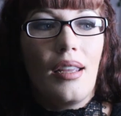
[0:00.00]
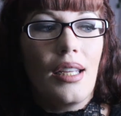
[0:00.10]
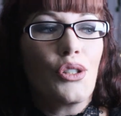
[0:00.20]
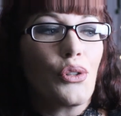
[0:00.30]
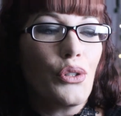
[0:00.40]

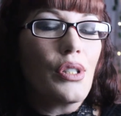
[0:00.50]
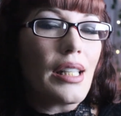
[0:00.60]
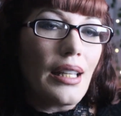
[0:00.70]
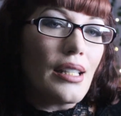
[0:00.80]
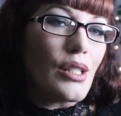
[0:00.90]

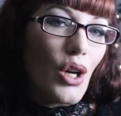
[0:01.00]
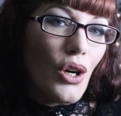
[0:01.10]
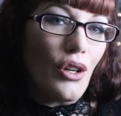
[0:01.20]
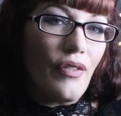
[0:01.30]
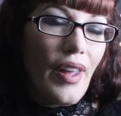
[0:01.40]
Introducing this
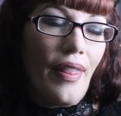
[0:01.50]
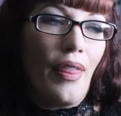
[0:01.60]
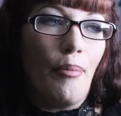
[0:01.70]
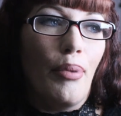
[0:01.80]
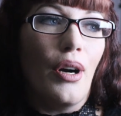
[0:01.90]
curve in
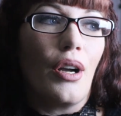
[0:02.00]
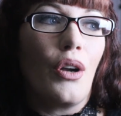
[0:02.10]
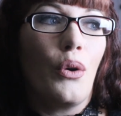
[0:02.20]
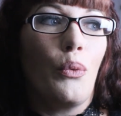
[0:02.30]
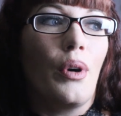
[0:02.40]
the book
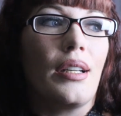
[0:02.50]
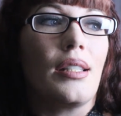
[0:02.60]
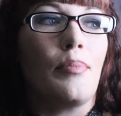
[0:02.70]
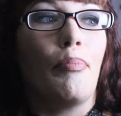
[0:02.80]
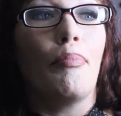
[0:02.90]

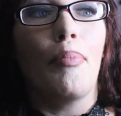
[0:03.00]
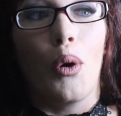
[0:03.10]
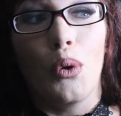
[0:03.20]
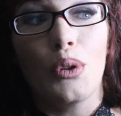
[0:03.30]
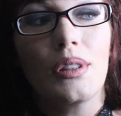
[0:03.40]
was
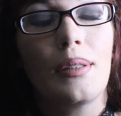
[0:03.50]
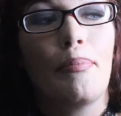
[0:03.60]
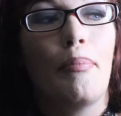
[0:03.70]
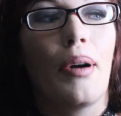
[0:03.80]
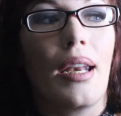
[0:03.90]
bold,
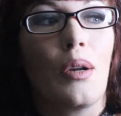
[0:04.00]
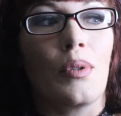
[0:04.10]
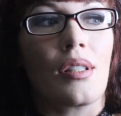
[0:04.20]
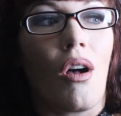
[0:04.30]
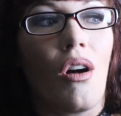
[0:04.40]
but it
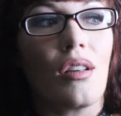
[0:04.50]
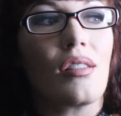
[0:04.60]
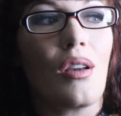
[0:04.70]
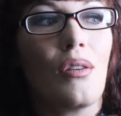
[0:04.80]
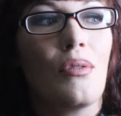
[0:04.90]
was
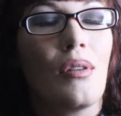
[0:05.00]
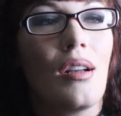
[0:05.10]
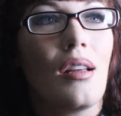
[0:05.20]
also